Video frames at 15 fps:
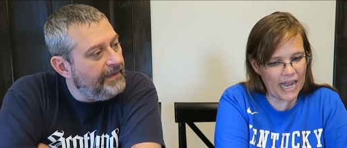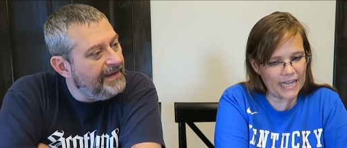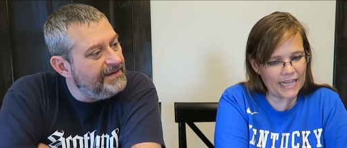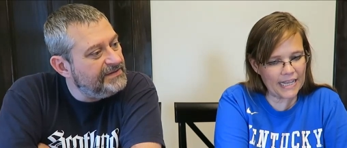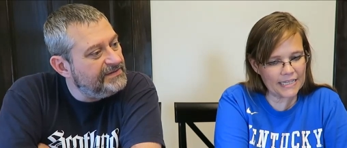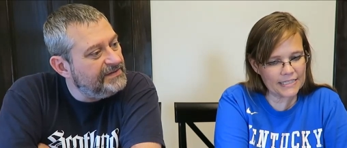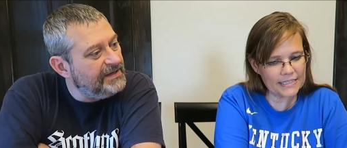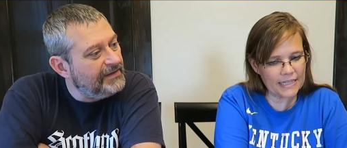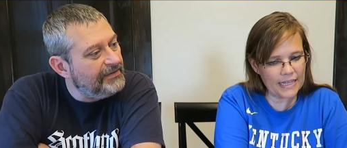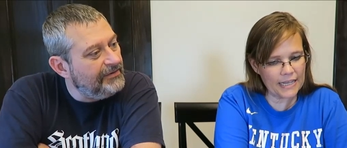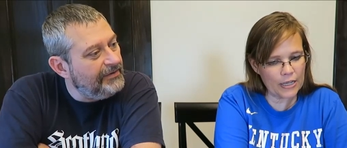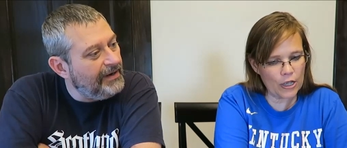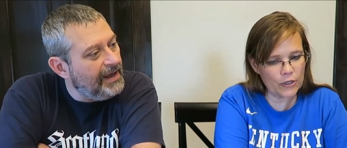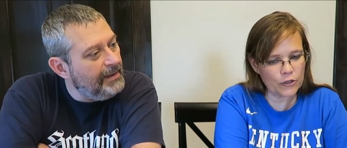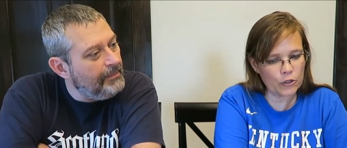Speaker 1: yeah, I guess
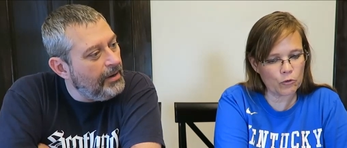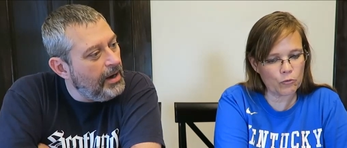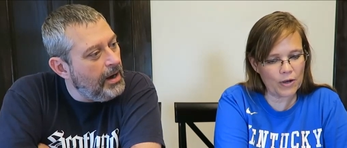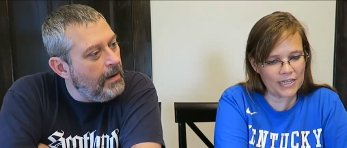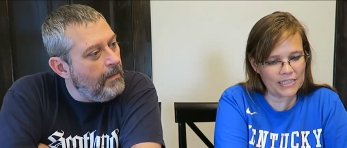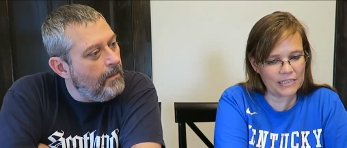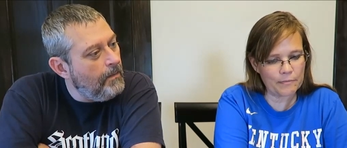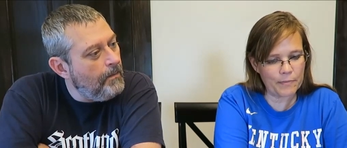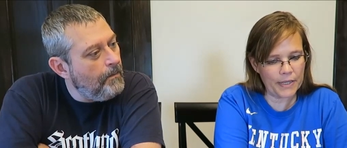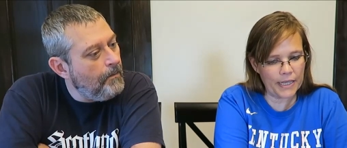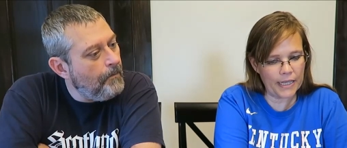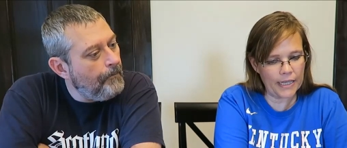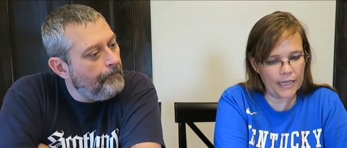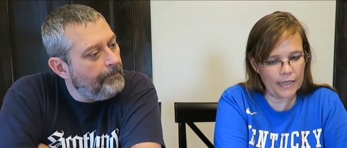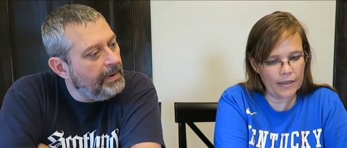they got the
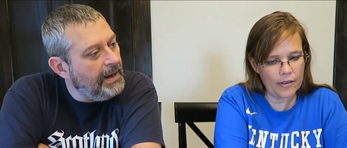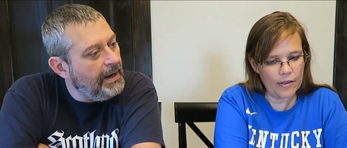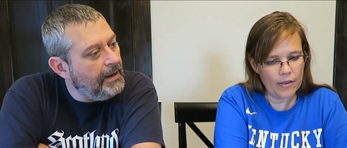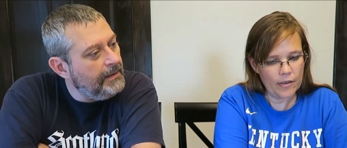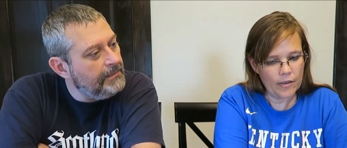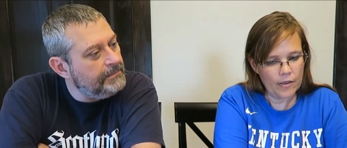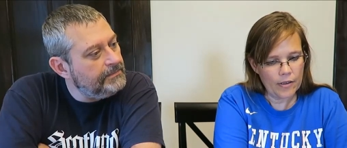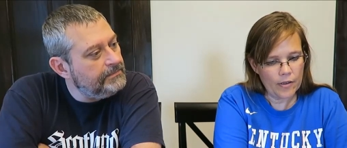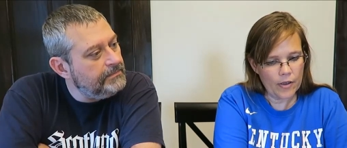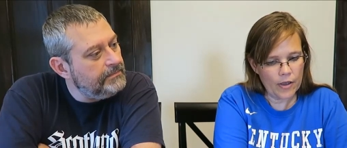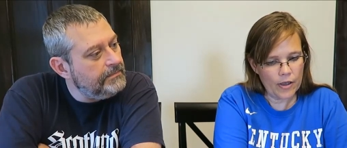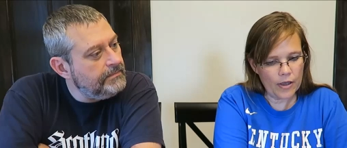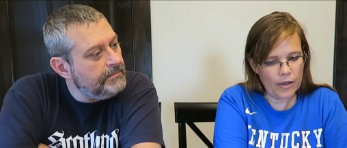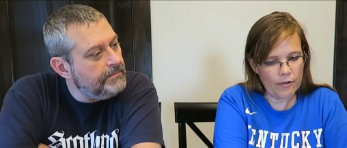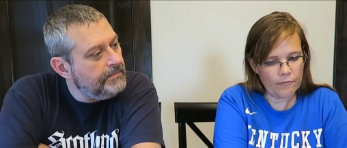recipe yeah.
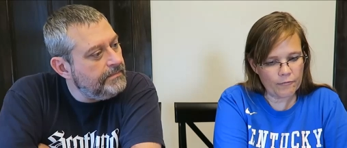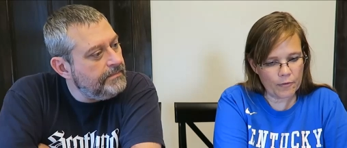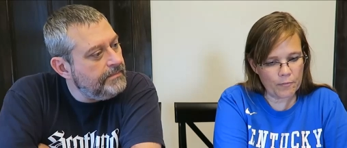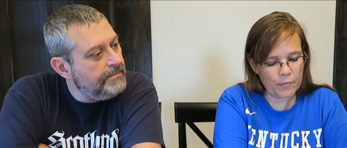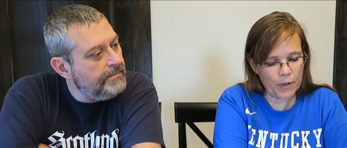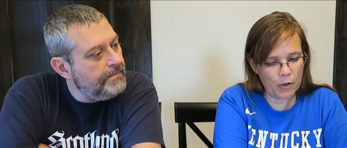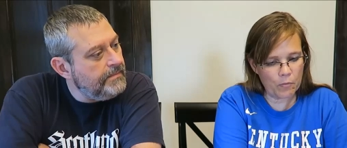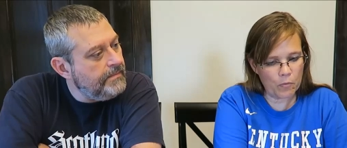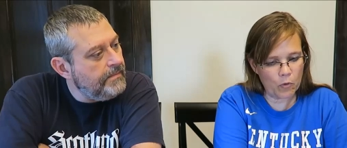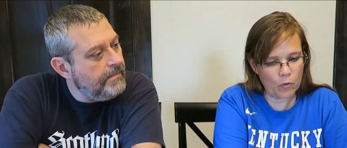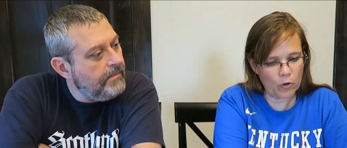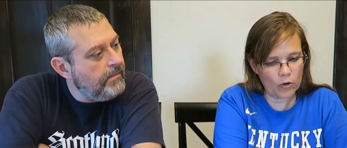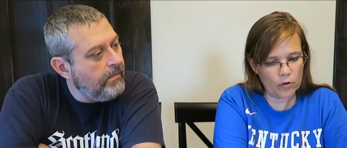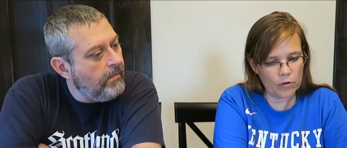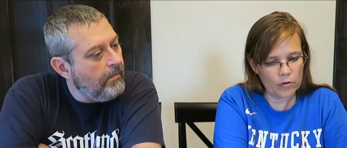uh, from
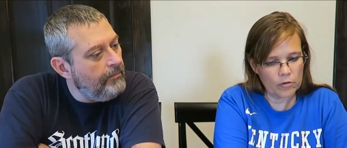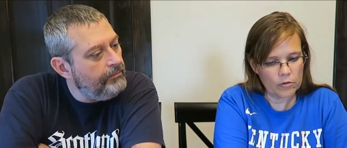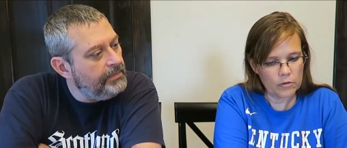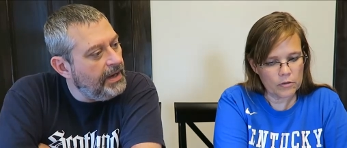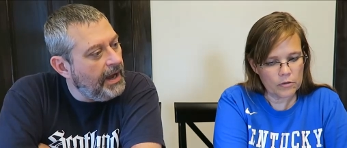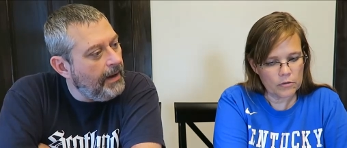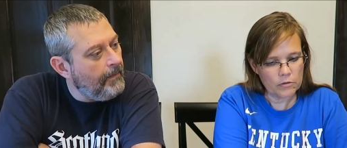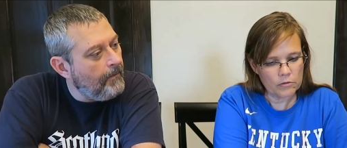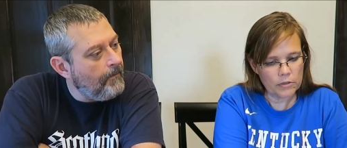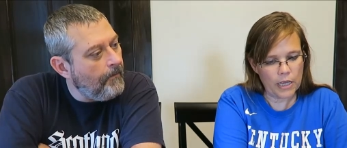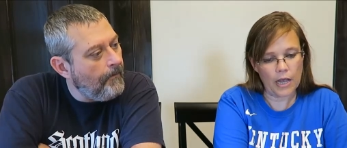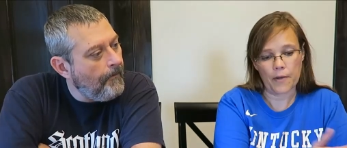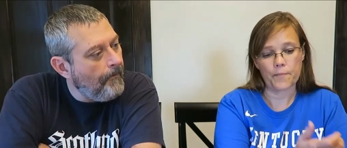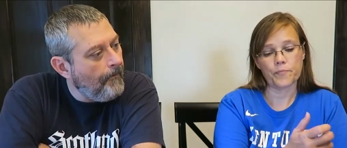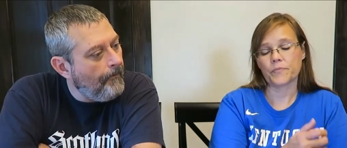Biltmore. Yeah.
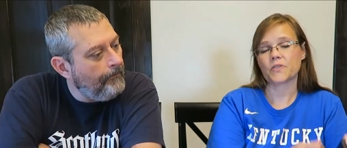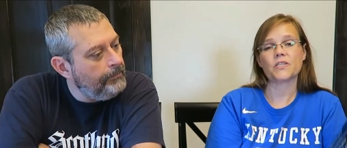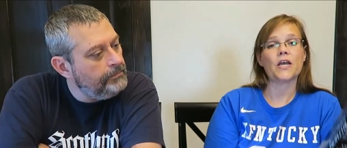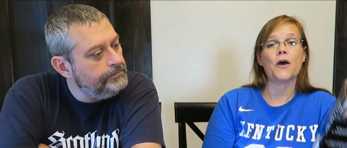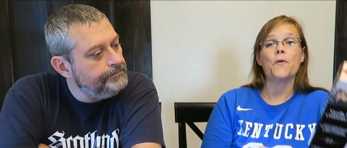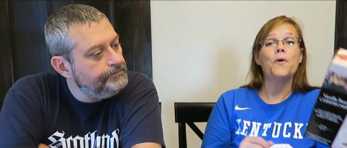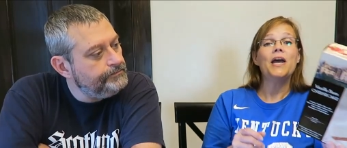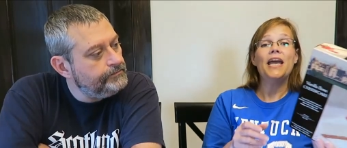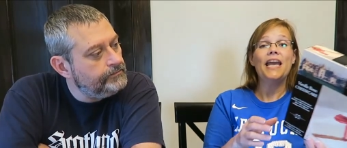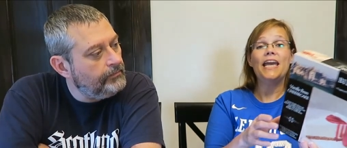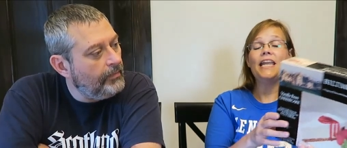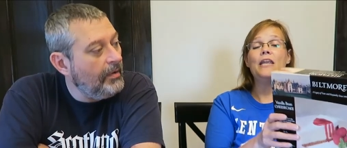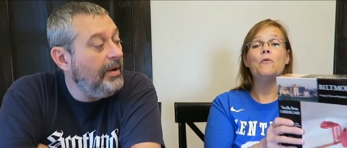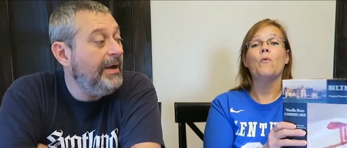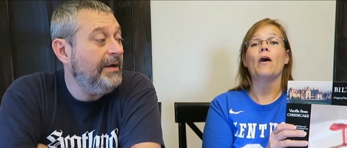Yeah. So
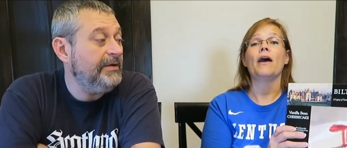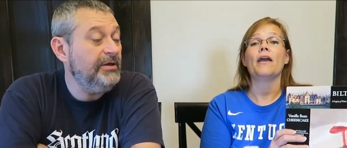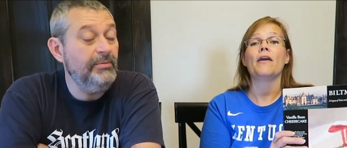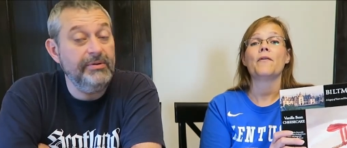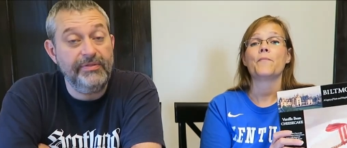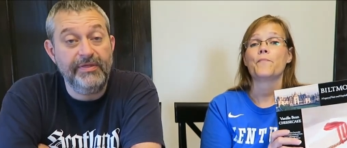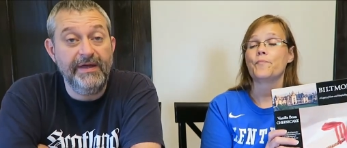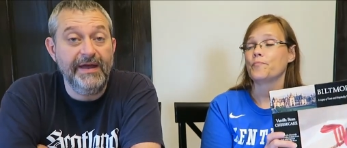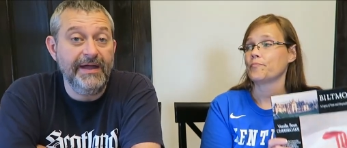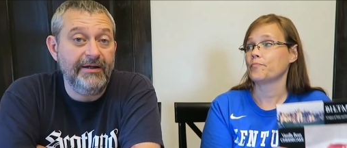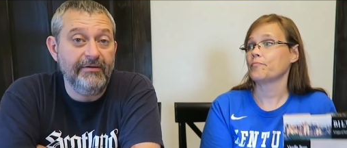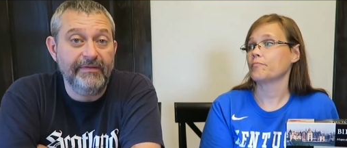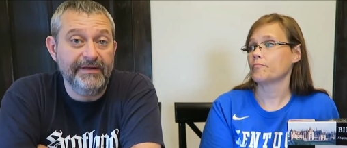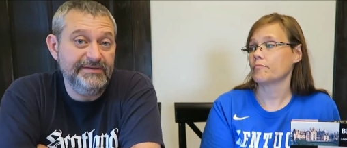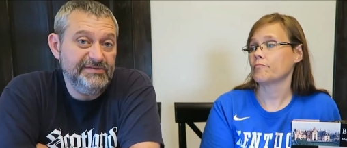anyway,
Speaker 2: well, you would
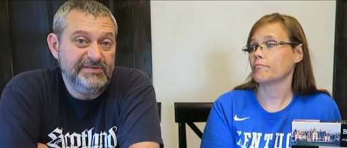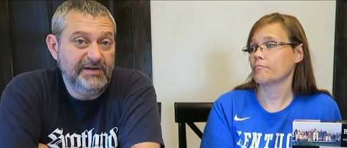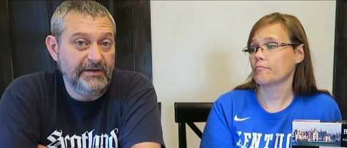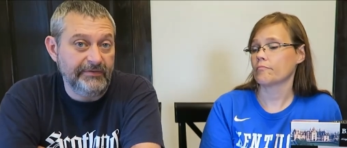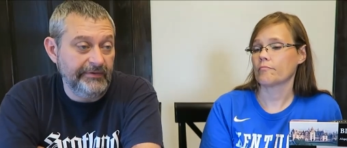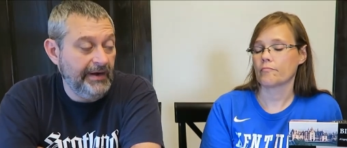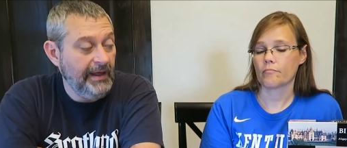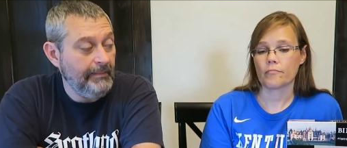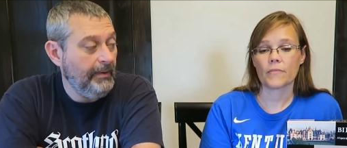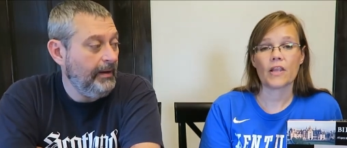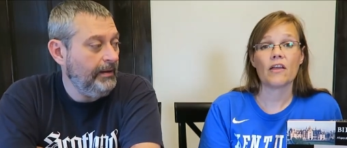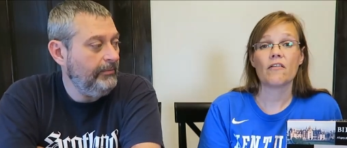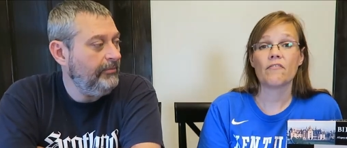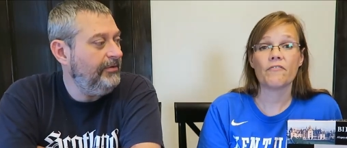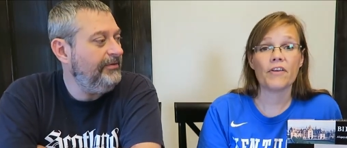think, or they just stuck their name
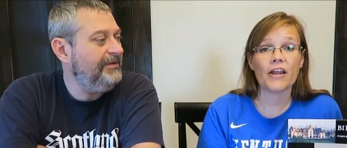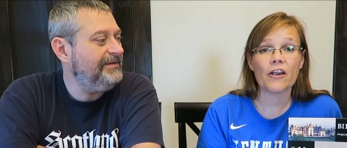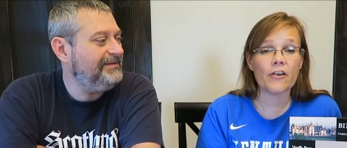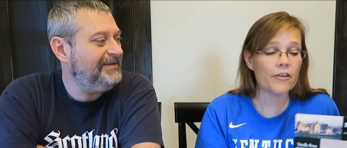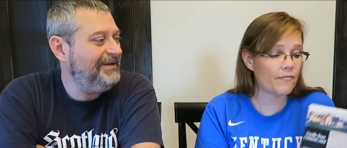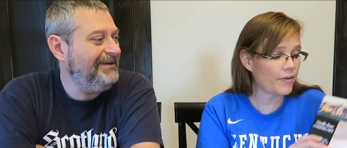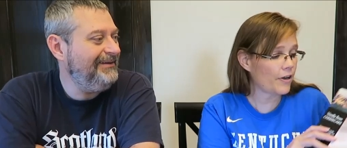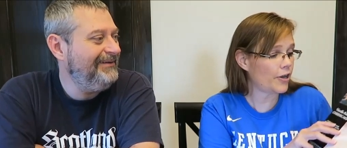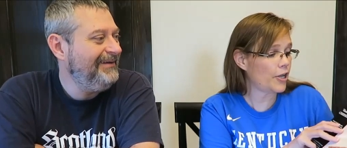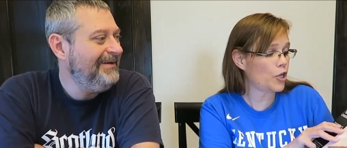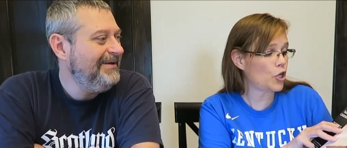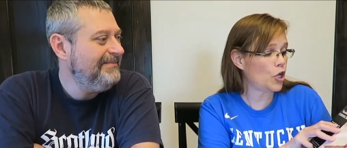on it. Very,
Speaker 1: very